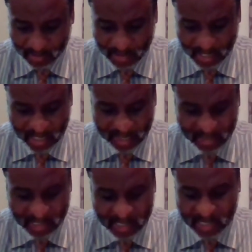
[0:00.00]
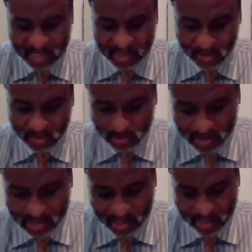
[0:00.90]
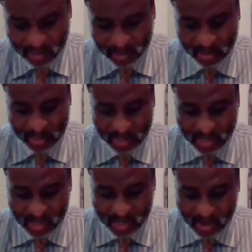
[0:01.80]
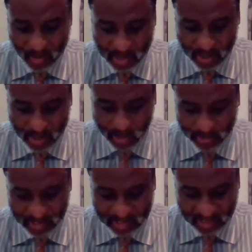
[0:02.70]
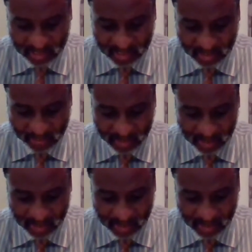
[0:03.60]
is dedicated to strengthening weather observation systems.